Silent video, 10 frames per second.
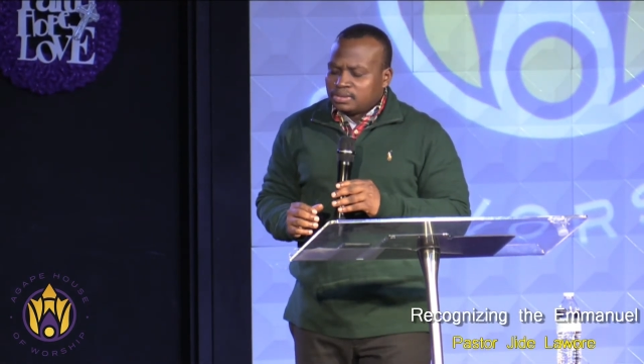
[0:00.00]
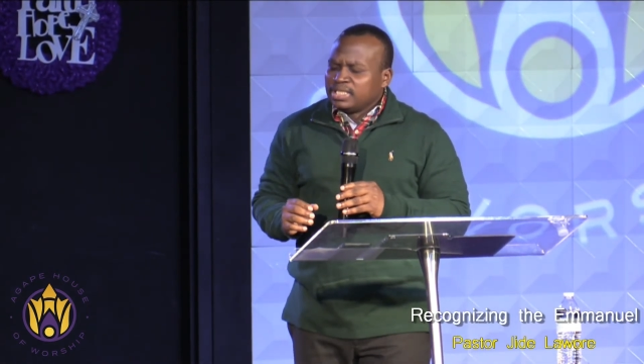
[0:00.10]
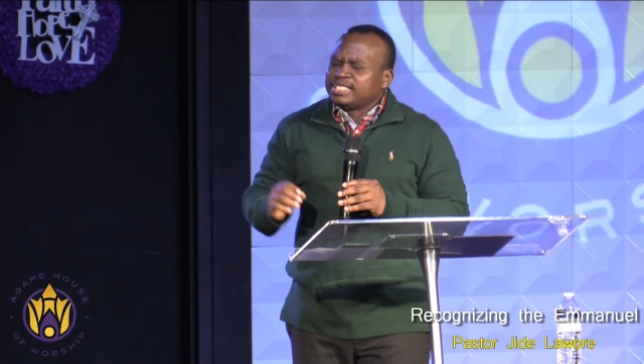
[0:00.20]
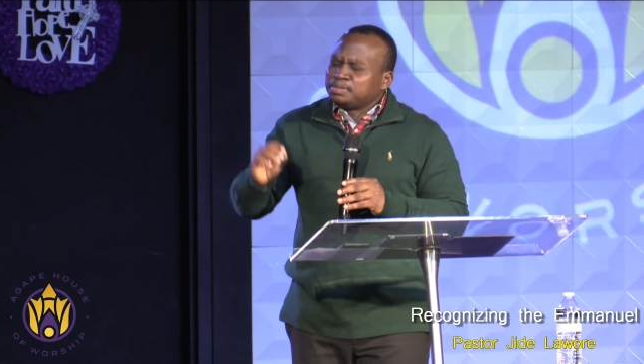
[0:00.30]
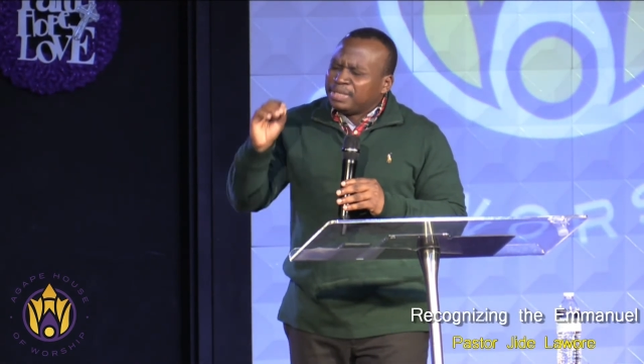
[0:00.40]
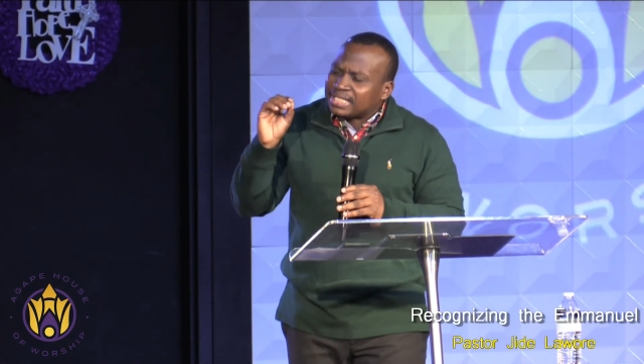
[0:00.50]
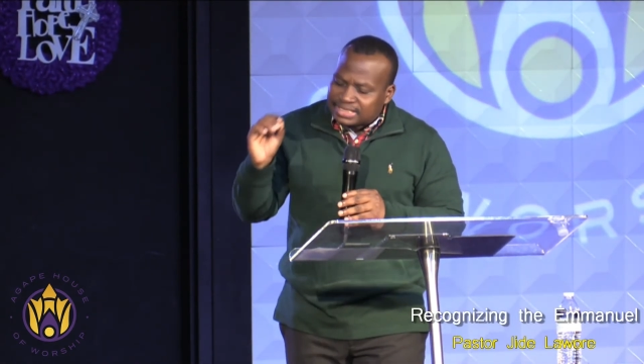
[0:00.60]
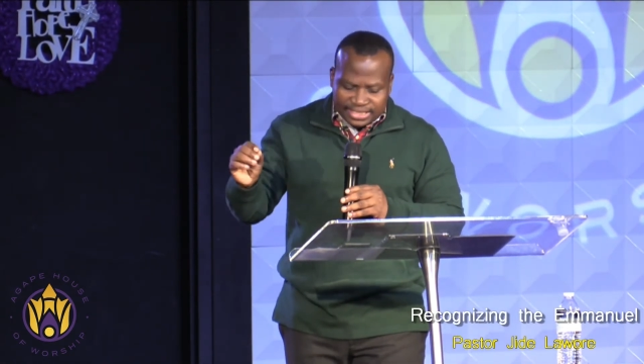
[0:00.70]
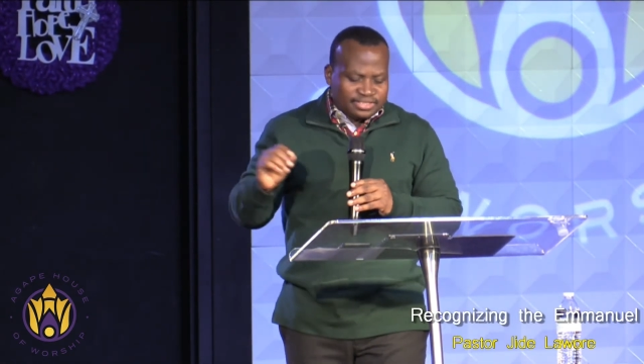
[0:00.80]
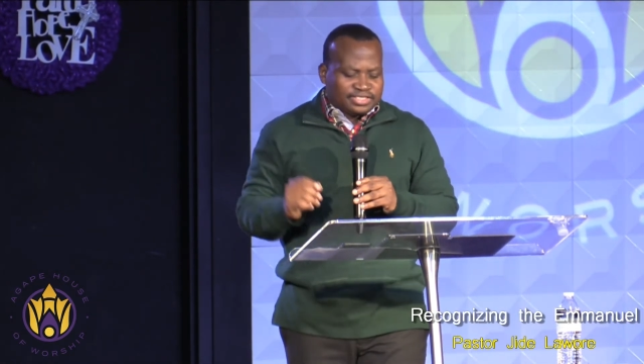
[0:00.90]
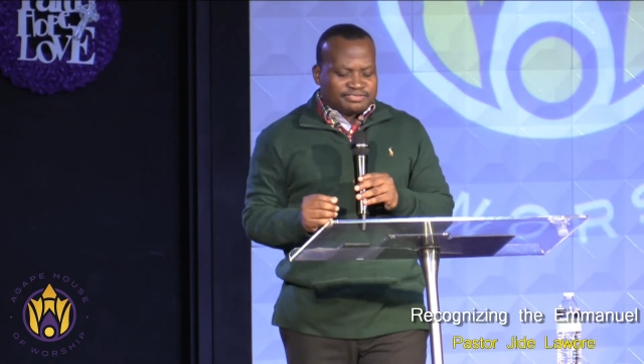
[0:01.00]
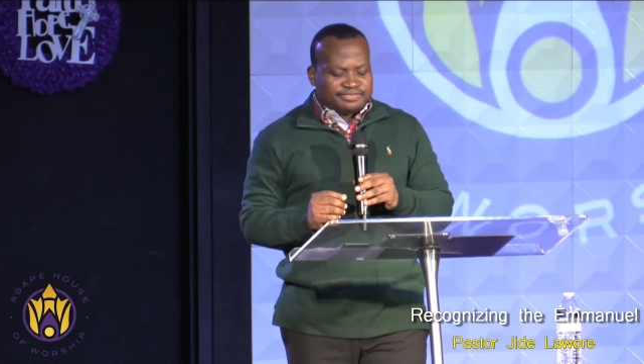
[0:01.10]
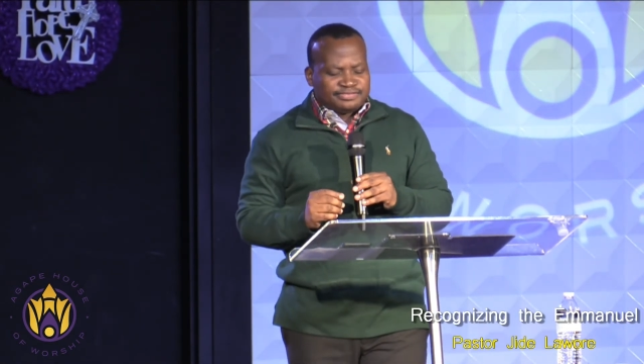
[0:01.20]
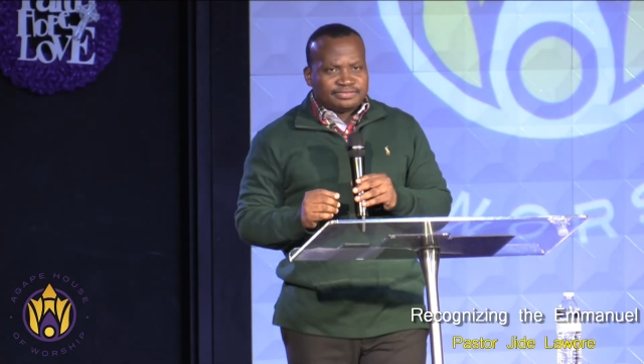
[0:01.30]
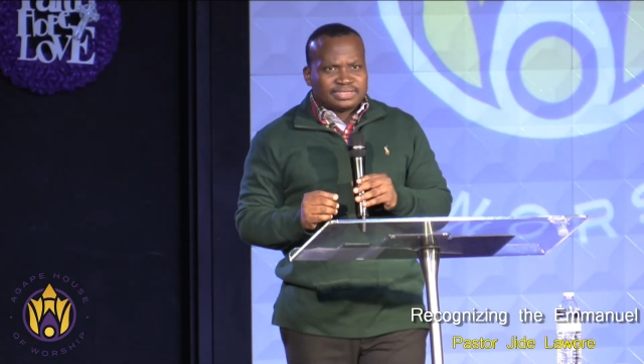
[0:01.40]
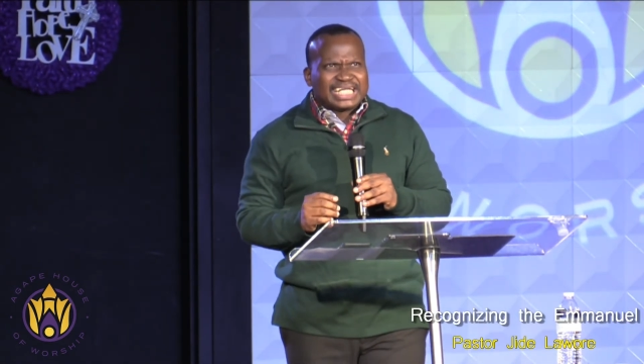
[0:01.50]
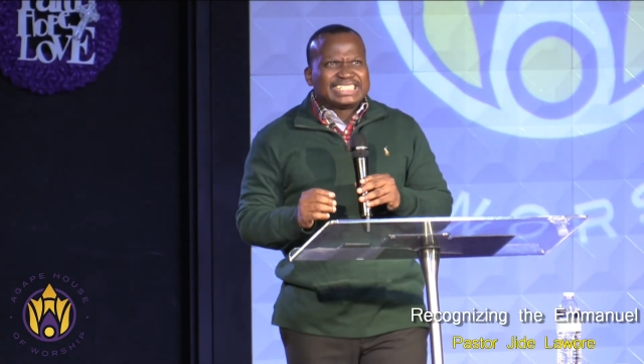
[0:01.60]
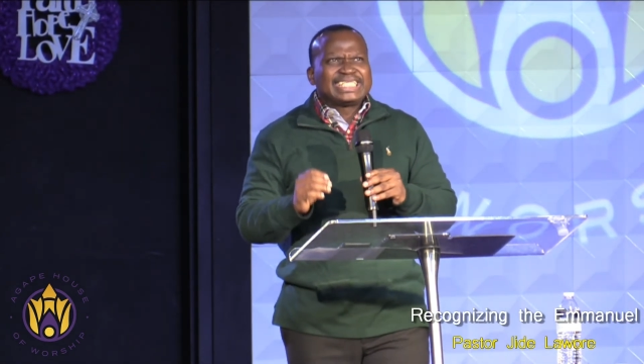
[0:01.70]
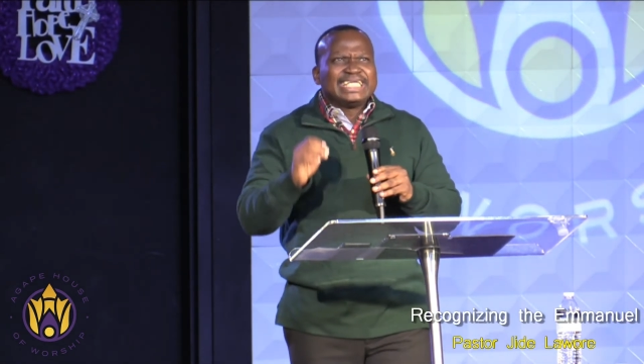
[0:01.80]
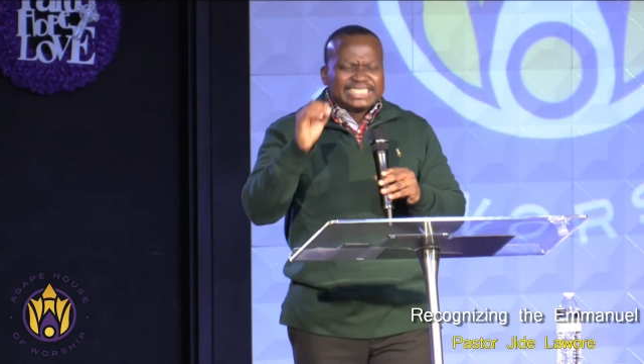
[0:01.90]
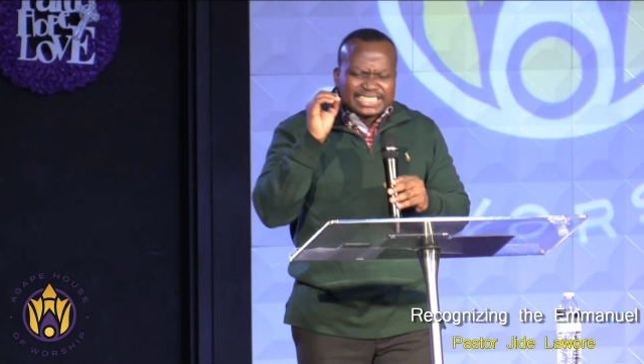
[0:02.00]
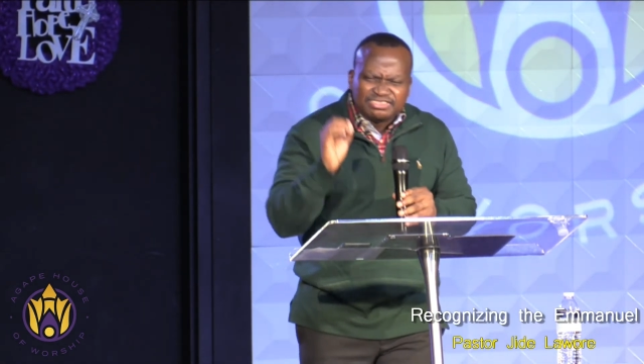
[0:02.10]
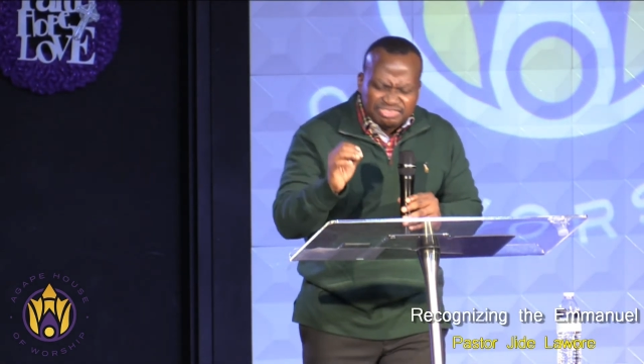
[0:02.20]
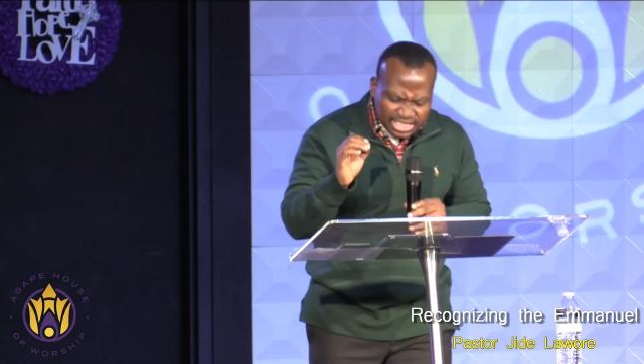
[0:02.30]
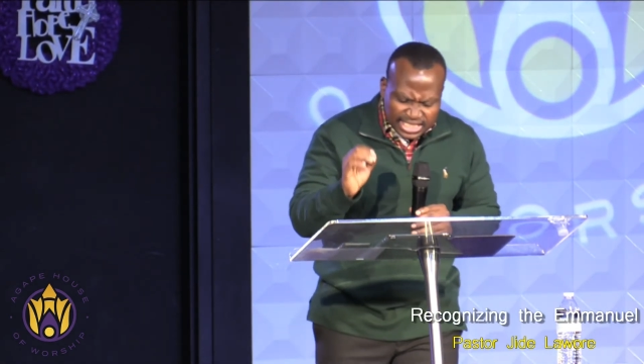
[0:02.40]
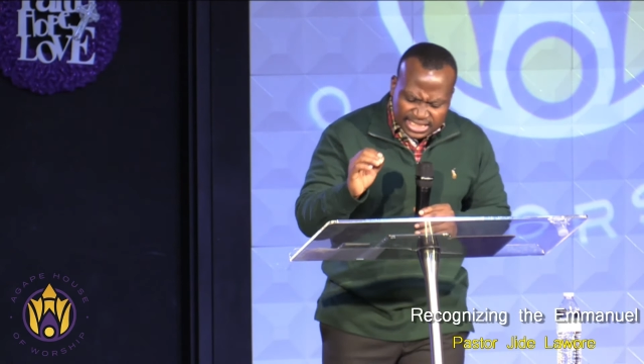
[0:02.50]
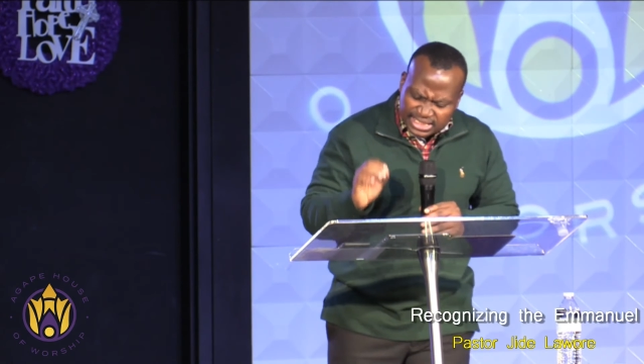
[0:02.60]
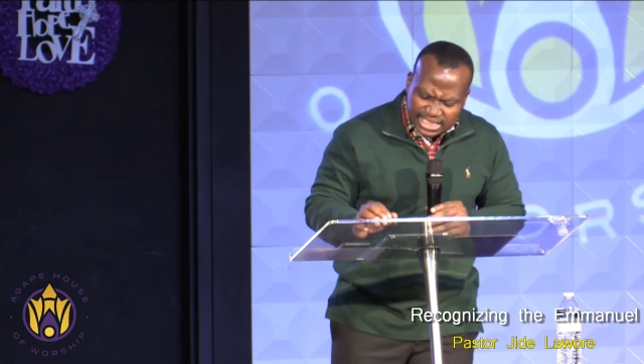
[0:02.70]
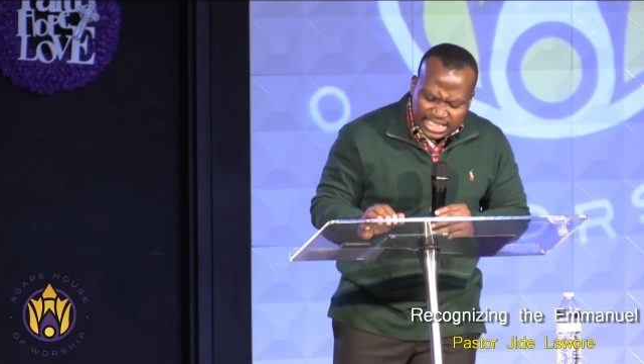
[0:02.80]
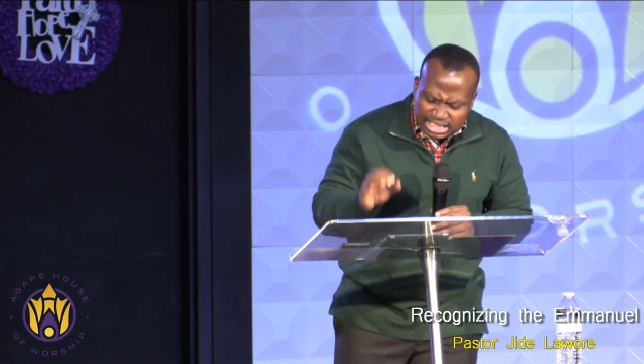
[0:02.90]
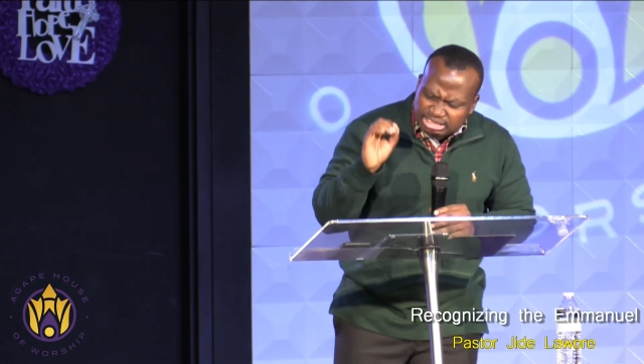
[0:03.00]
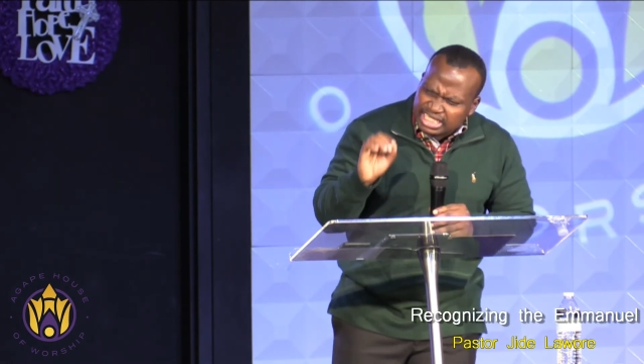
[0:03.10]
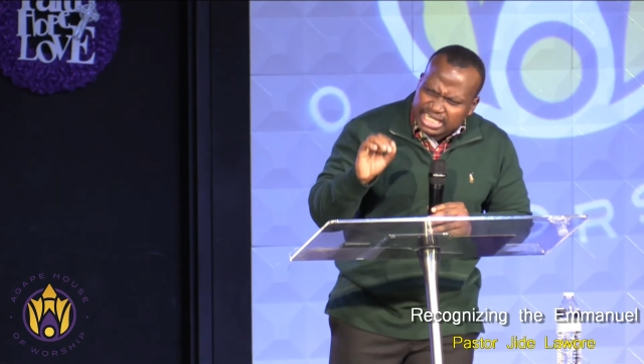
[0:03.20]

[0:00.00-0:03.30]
Let's be attentive. Attentiveness is